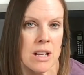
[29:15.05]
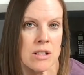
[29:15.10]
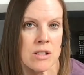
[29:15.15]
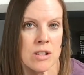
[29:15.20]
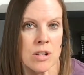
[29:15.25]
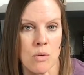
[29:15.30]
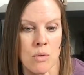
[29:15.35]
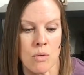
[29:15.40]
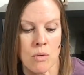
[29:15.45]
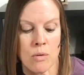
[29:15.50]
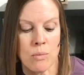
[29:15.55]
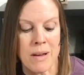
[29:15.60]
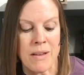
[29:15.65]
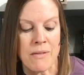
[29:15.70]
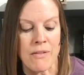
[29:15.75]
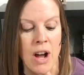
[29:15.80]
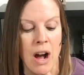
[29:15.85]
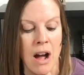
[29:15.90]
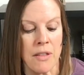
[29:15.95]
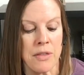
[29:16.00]
so
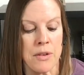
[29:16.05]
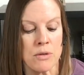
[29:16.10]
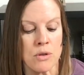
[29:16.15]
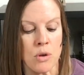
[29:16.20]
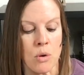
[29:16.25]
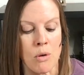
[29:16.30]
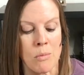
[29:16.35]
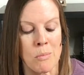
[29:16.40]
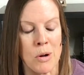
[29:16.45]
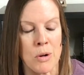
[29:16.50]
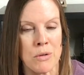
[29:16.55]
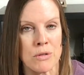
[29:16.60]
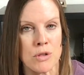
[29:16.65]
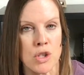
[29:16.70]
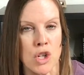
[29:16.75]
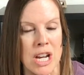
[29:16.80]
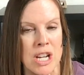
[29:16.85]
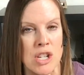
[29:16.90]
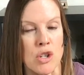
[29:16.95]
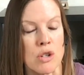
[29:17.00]
we've got those hormonal
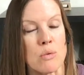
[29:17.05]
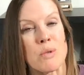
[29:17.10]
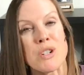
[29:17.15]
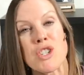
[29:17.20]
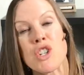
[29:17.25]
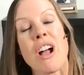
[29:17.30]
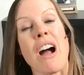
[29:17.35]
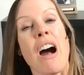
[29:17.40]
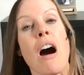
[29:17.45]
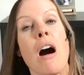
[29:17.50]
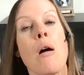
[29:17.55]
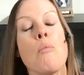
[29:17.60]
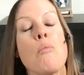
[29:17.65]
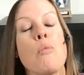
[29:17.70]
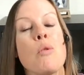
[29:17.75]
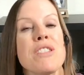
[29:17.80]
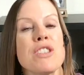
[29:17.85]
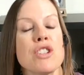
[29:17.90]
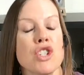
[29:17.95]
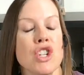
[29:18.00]
changes which
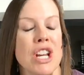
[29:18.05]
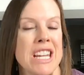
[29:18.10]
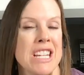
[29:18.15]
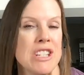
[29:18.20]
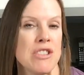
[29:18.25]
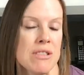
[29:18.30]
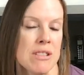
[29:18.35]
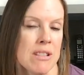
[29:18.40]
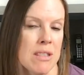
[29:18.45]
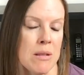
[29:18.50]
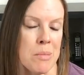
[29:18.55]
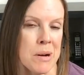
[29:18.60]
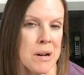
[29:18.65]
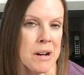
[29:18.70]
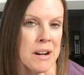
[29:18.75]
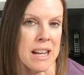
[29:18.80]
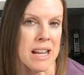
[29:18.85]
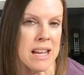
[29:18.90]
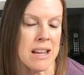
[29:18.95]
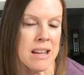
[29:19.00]
come with changes in the
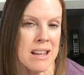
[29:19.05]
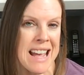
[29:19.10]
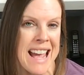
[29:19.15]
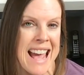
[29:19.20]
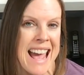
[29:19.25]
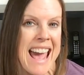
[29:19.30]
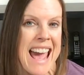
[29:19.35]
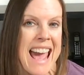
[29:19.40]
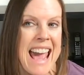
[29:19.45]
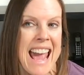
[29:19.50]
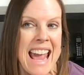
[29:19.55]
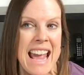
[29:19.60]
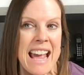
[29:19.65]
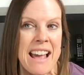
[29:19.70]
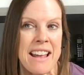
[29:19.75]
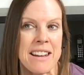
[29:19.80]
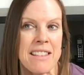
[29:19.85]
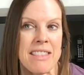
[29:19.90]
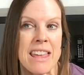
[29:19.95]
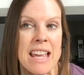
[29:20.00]
body
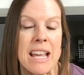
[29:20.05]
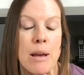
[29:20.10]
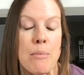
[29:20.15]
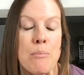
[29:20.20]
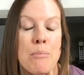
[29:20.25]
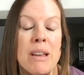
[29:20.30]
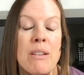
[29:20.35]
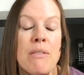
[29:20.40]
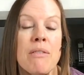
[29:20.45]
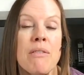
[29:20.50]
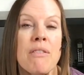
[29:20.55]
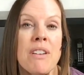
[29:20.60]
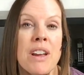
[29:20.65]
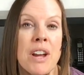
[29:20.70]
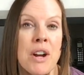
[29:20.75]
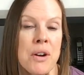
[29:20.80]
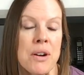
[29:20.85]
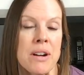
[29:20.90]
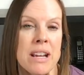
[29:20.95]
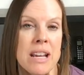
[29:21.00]
and they can be
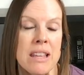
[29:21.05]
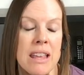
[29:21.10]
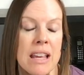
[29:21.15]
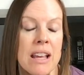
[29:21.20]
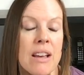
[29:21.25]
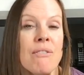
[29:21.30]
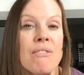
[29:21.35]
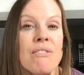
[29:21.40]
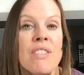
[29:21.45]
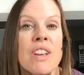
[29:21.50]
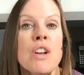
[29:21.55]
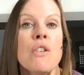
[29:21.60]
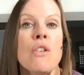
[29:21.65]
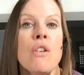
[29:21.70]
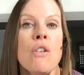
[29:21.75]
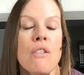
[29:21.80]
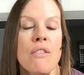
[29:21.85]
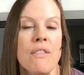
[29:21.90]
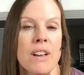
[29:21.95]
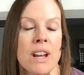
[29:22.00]
very they can
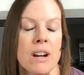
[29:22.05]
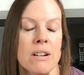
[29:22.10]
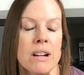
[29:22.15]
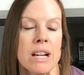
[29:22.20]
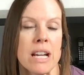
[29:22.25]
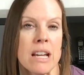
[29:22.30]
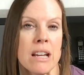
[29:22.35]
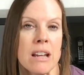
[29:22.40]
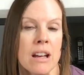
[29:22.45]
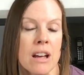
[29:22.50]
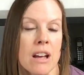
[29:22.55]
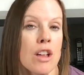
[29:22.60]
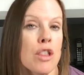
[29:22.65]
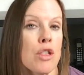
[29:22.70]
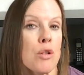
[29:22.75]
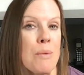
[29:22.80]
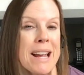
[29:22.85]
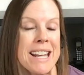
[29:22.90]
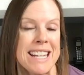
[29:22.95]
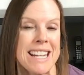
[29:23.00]
feel very
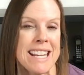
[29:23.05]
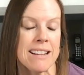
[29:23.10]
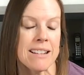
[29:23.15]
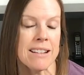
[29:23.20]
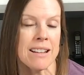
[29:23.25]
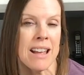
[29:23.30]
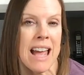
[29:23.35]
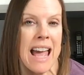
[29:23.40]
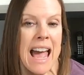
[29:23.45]
threatening